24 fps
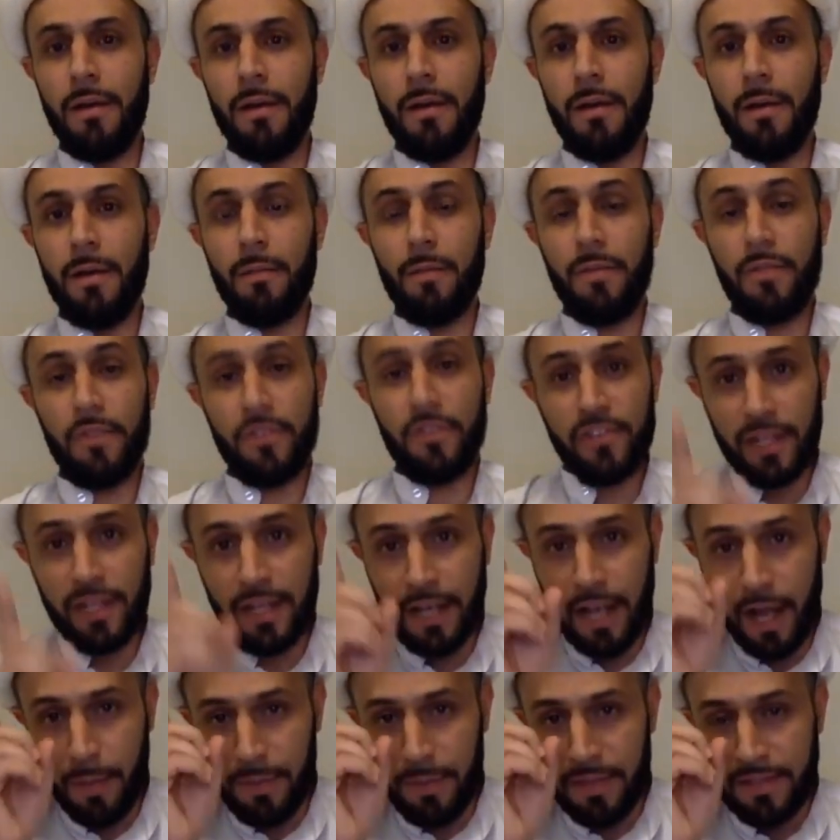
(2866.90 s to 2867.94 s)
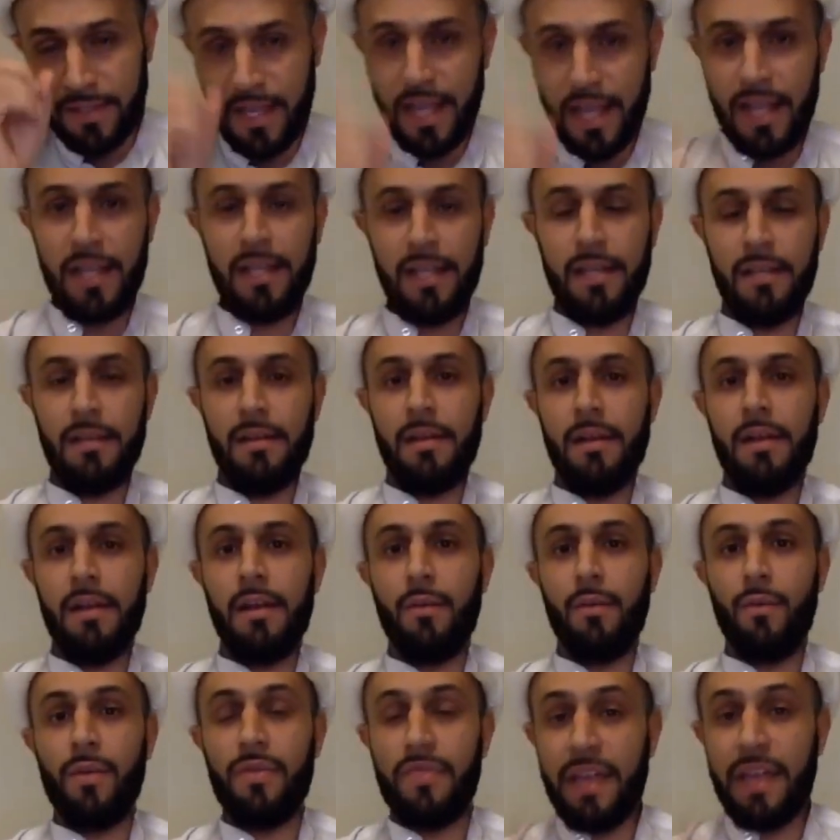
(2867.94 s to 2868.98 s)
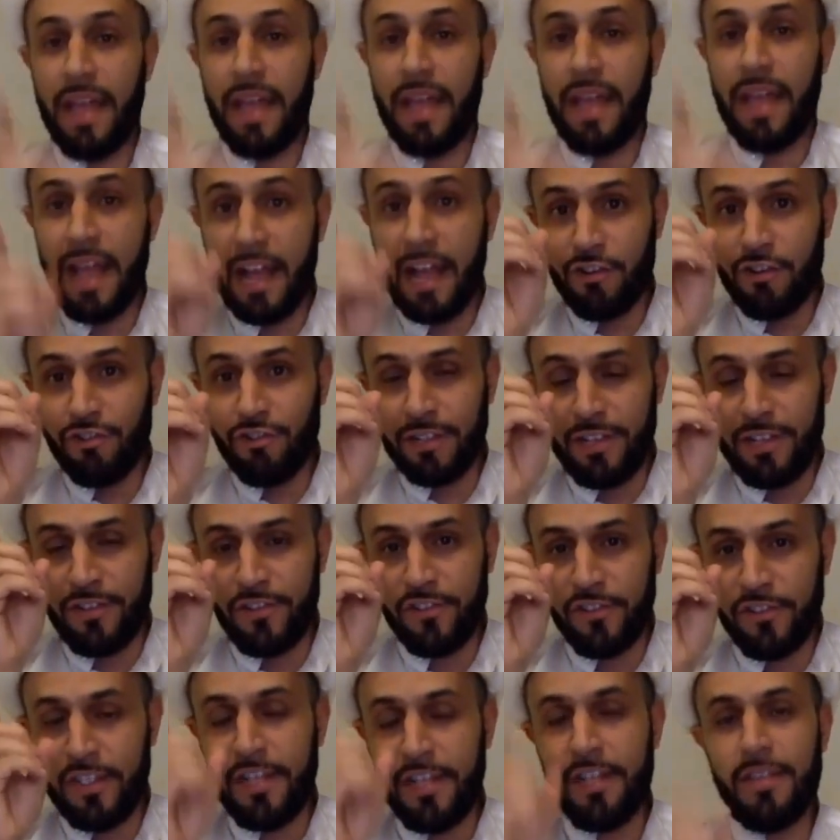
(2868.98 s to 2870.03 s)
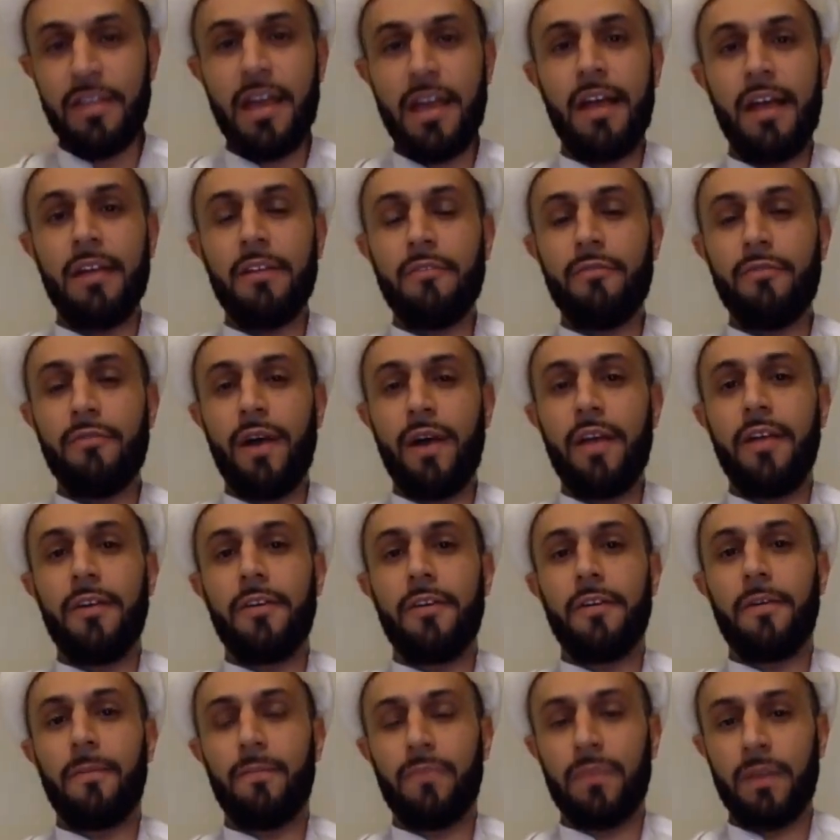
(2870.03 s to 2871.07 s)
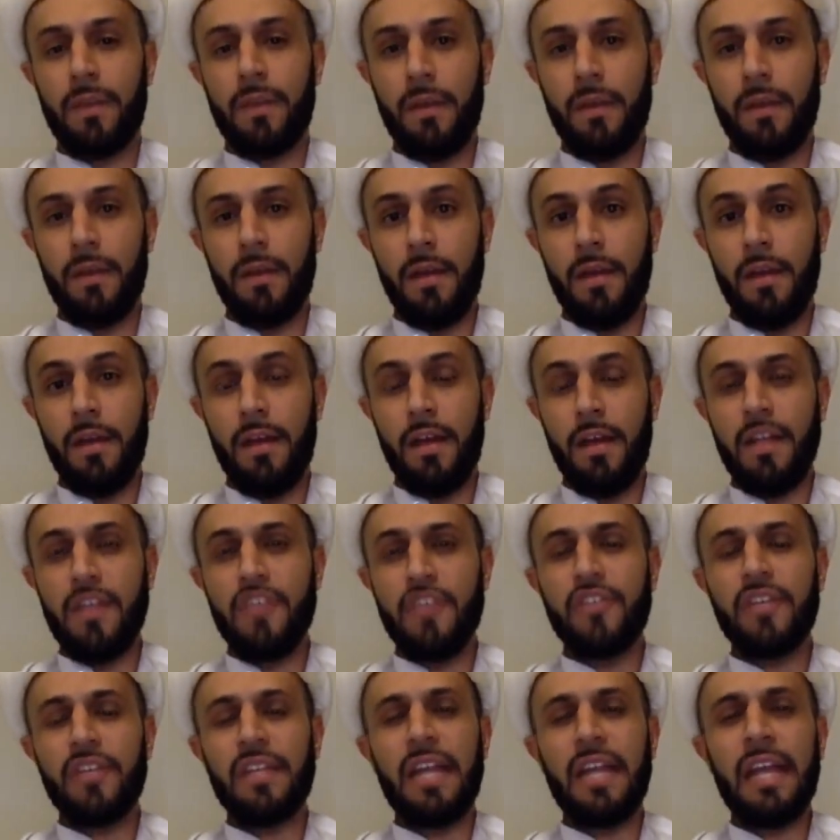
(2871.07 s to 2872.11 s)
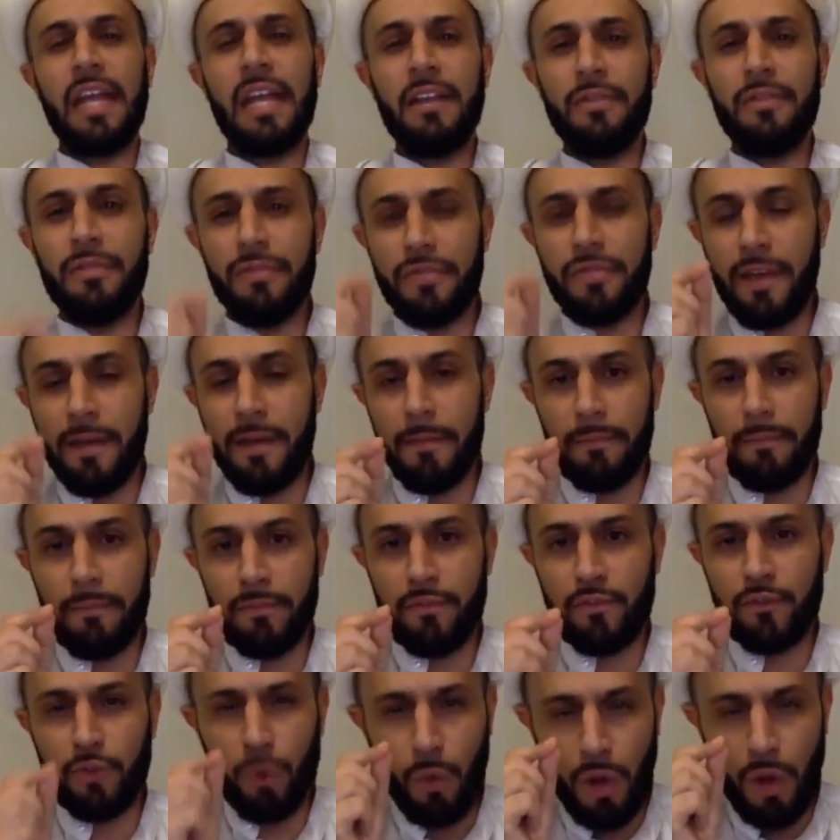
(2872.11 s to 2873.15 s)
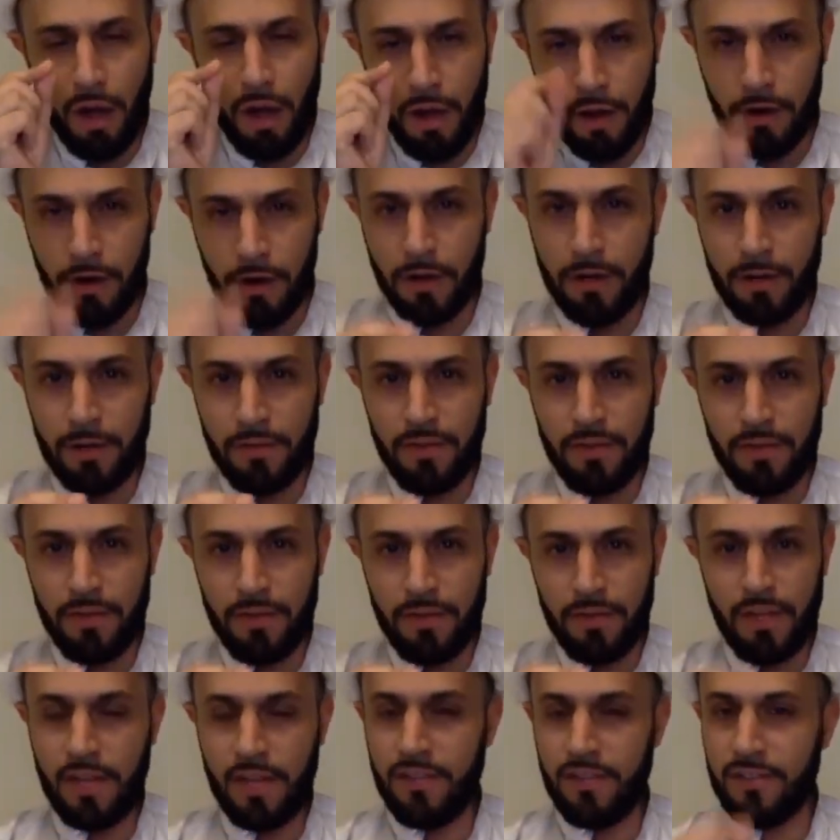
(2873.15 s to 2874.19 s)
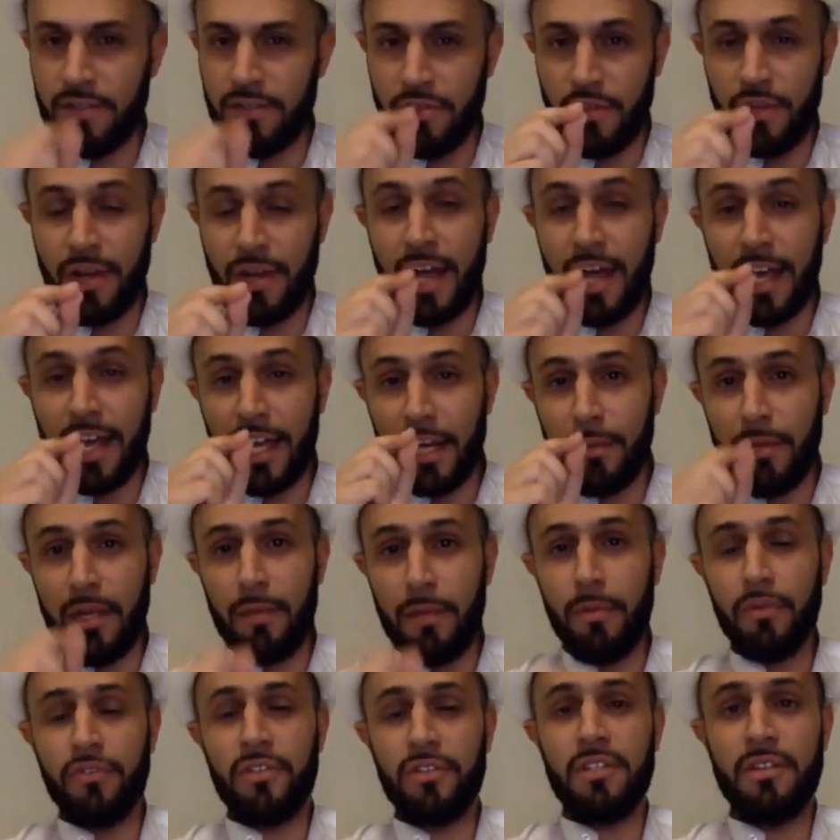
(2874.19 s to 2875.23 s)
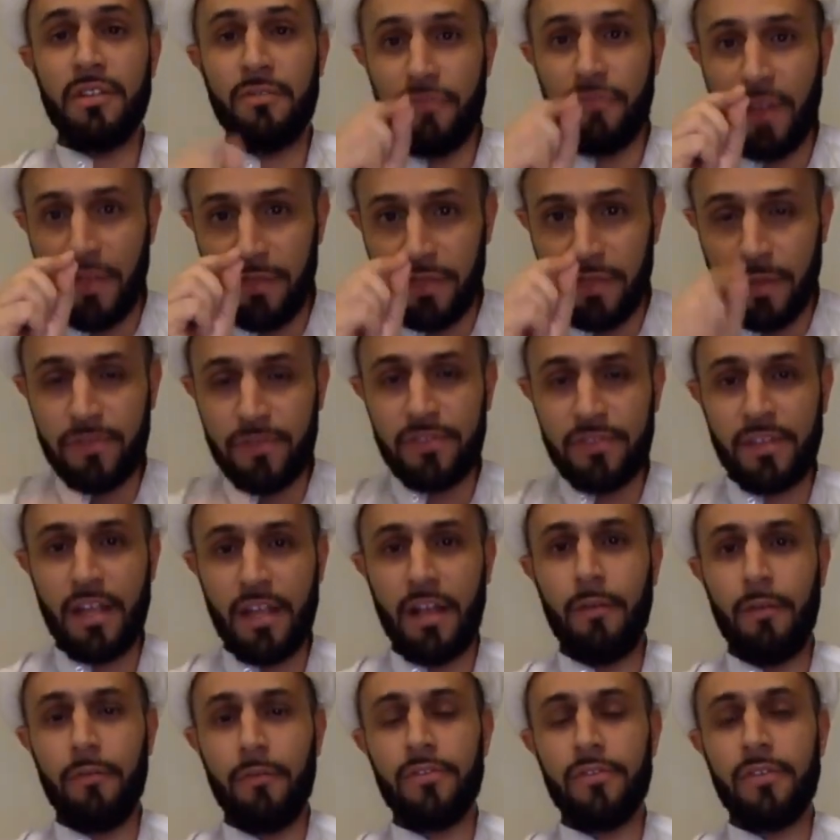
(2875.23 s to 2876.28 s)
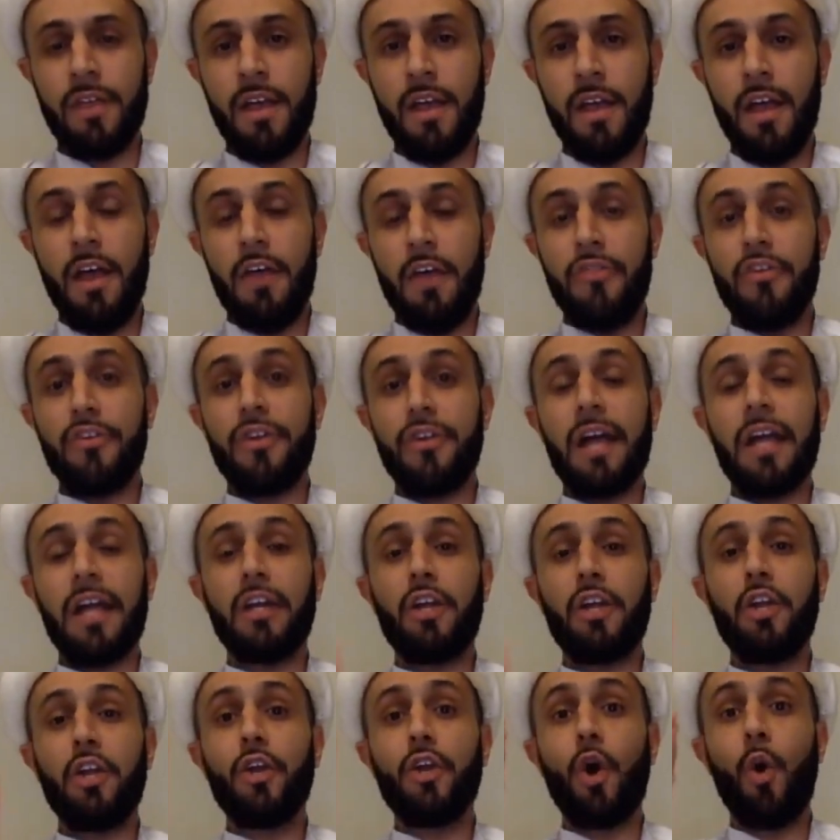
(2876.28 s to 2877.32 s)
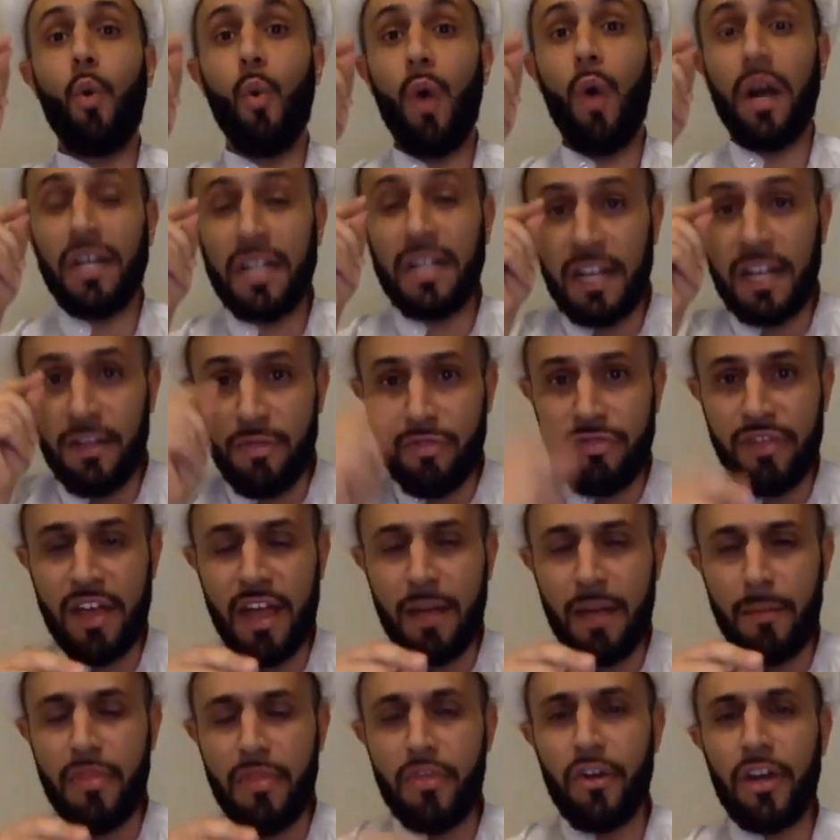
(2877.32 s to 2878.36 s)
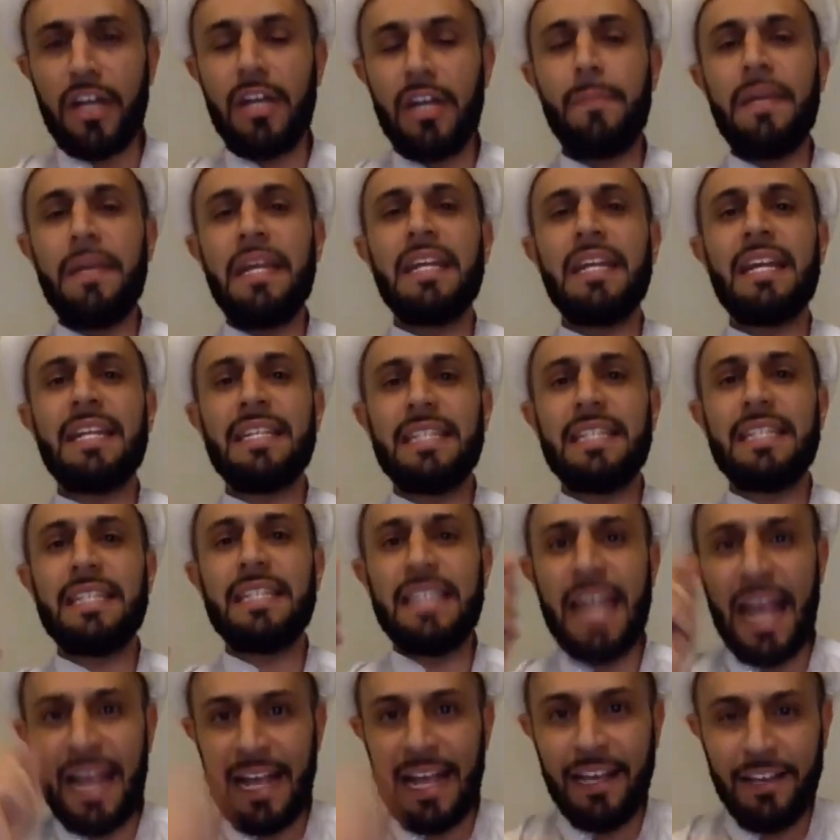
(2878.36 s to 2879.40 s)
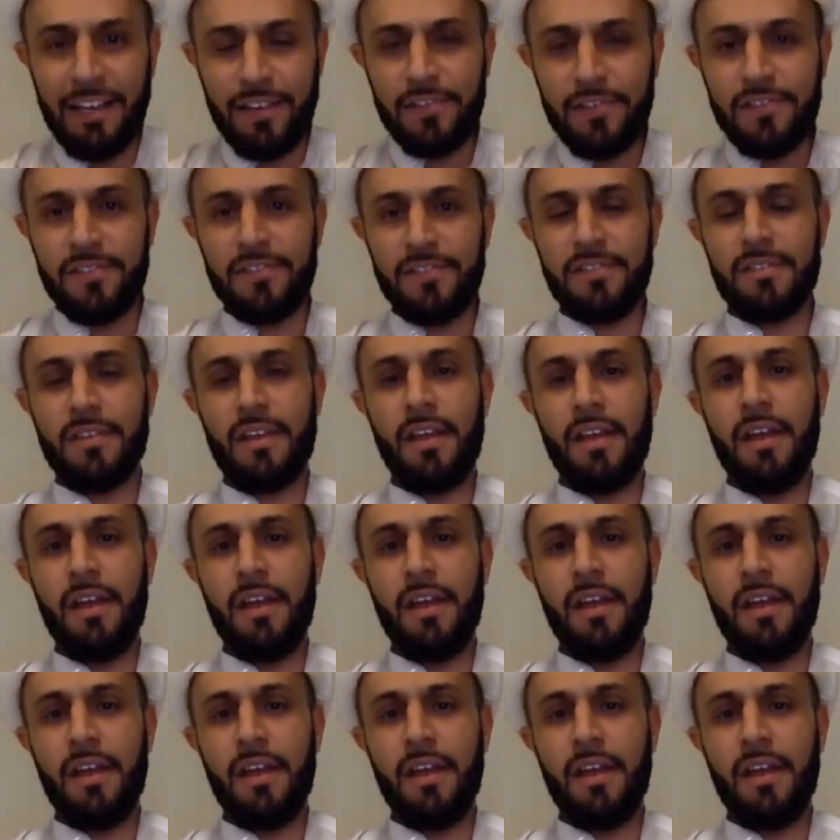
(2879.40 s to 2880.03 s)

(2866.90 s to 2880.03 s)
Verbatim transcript: but there's going to come a day when they actually see that fire and it's going to hit them so hard that it's they're not going to be able to defend themselves they're not going to know what hit them and they're going to be in a daze